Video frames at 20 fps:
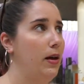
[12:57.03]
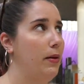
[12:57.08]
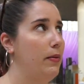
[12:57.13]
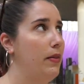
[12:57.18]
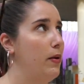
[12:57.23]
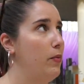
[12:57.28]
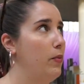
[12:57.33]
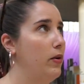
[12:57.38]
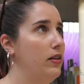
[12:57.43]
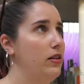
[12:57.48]

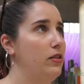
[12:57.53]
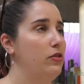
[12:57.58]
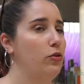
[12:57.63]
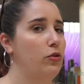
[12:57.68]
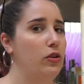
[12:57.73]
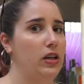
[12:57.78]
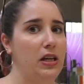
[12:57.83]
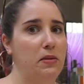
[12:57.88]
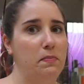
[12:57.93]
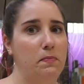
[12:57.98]
They wanted to
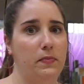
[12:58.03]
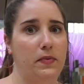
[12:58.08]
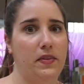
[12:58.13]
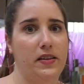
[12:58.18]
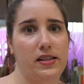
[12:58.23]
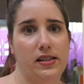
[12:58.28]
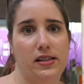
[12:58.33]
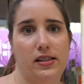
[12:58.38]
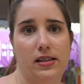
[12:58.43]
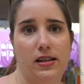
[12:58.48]
keep
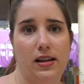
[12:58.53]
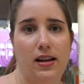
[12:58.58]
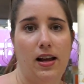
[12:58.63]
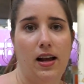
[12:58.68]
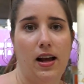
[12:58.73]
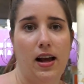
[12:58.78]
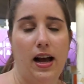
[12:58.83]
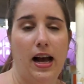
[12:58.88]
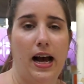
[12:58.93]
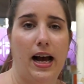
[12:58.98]
this
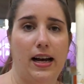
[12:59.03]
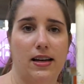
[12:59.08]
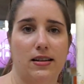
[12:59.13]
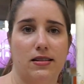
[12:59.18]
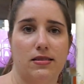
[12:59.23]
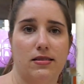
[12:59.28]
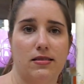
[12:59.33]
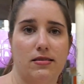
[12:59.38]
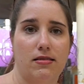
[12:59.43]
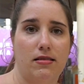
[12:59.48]

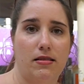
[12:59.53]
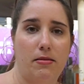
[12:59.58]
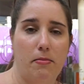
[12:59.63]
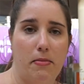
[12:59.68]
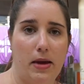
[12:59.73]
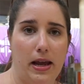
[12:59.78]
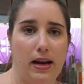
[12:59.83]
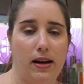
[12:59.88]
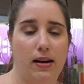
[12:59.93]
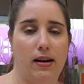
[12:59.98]
as the
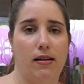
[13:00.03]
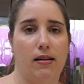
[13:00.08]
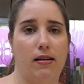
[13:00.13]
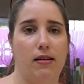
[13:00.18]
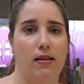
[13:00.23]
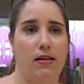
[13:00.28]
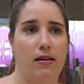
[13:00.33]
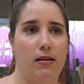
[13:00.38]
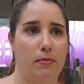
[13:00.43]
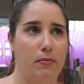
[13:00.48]
main
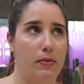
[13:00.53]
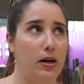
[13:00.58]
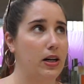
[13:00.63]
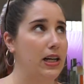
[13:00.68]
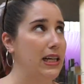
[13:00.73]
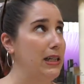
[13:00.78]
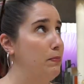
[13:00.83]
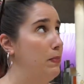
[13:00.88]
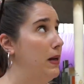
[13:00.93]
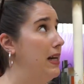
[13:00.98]

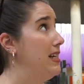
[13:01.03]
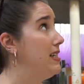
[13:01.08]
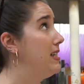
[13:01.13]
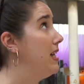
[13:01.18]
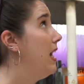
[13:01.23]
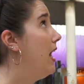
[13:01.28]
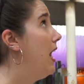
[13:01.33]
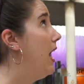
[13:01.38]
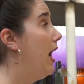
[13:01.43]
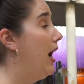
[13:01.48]
marketplace,
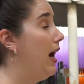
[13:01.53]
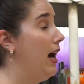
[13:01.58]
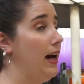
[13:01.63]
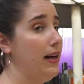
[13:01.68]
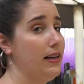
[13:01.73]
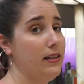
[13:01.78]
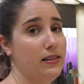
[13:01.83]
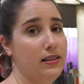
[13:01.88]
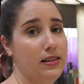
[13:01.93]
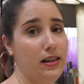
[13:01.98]

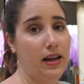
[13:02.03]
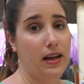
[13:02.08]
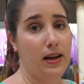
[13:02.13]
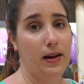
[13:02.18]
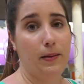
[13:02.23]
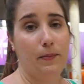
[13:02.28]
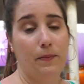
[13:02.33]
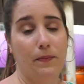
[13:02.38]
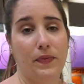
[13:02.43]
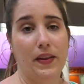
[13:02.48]
and
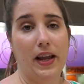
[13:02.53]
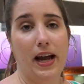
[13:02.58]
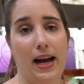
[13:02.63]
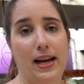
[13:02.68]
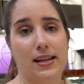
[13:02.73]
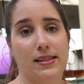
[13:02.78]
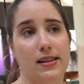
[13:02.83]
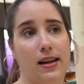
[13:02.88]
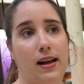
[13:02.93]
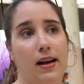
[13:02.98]

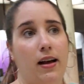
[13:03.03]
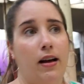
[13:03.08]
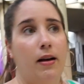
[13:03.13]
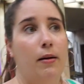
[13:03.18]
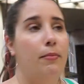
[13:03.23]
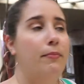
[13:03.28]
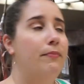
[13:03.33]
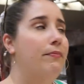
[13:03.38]
as a